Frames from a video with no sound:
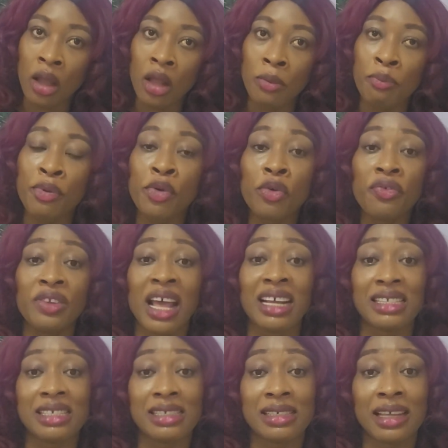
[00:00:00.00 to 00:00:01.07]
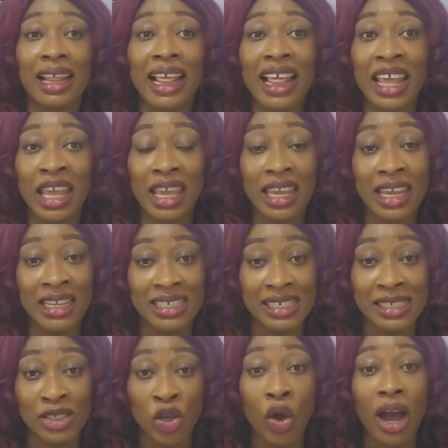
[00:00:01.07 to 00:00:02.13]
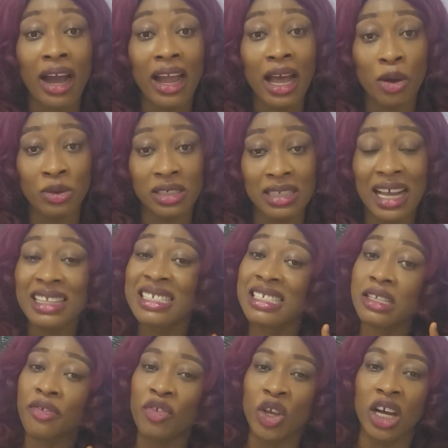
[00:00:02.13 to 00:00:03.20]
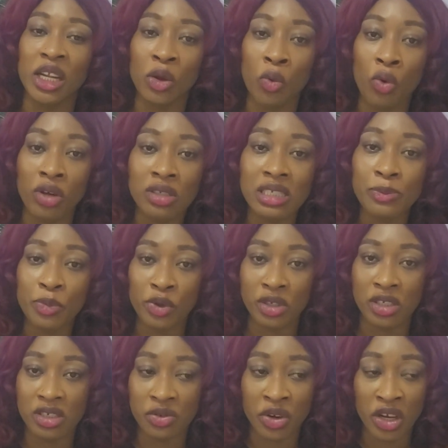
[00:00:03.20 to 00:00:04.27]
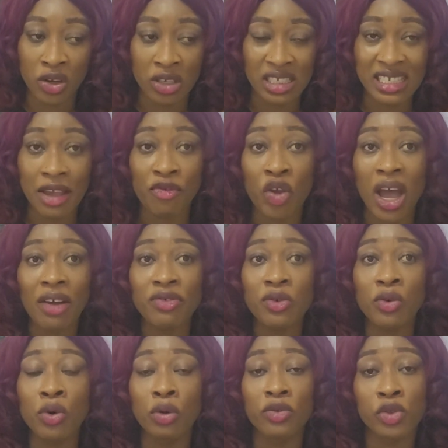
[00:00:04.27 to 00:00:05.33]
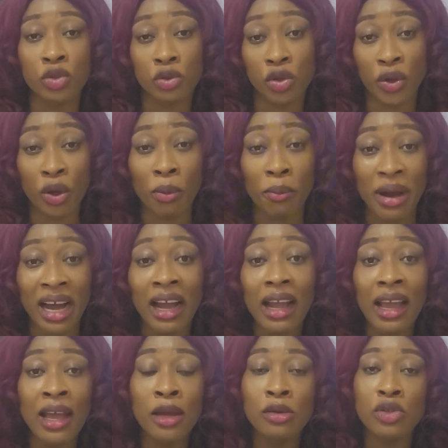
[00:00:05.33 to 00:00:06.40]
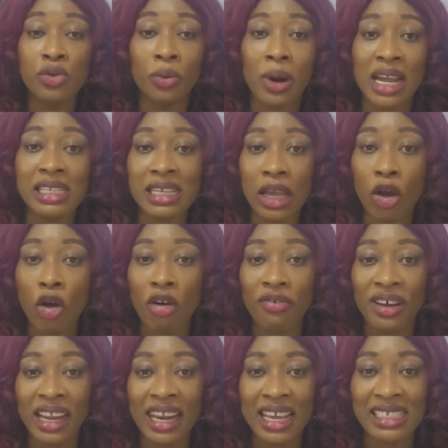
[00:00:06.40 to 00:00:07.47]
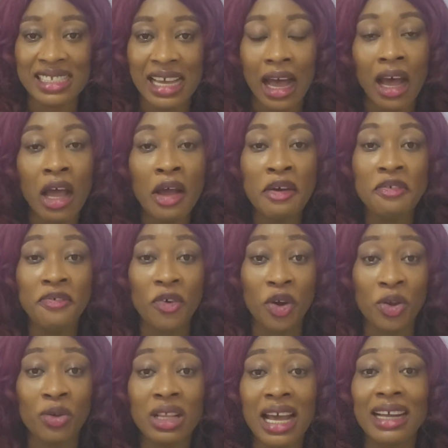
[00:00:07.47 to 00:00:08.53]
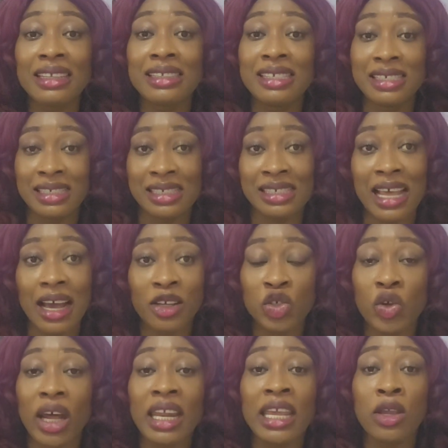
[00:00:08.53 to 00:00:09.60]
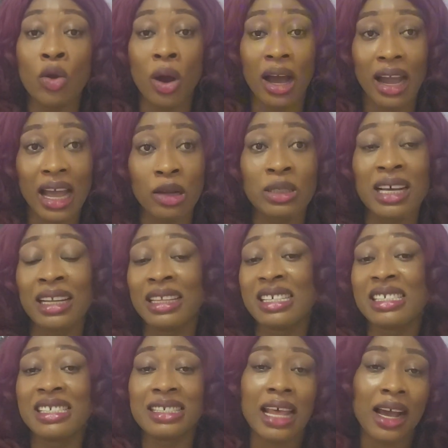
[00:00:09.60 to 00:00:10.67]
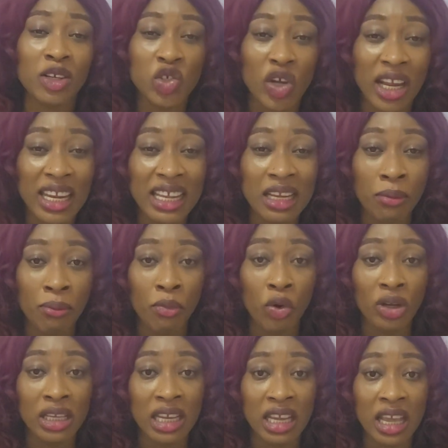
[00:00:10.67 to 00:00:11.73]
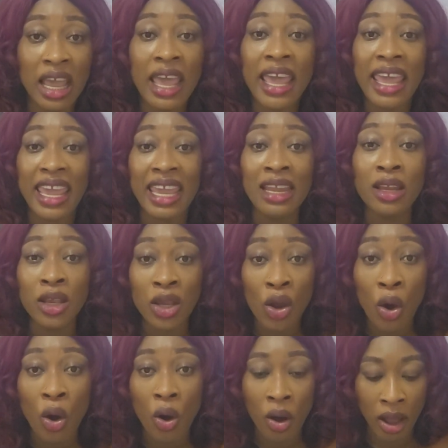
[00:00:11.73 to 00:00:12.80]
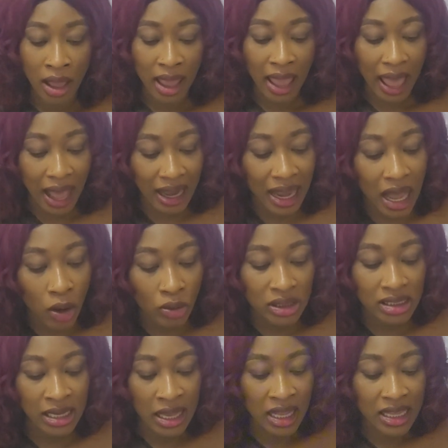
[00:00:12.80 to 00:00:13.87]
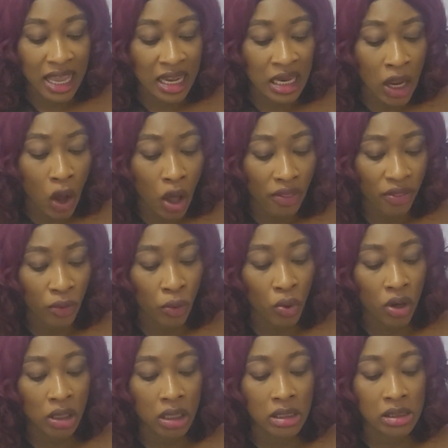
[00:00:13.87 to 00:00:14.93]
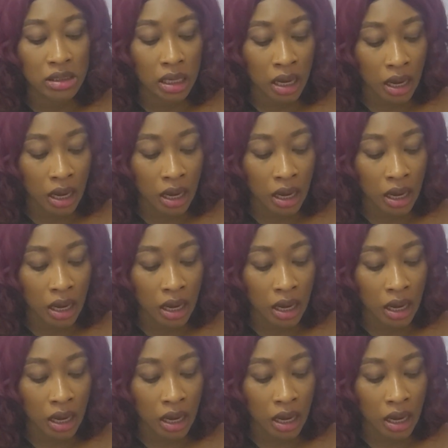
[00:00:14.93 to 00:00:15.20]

proof that it is your account. That is if you are the one sponsoring yourself. You have to go to your bank to write a cover letter for you that this is actually your account and this is actually the money in your account. Then the other one is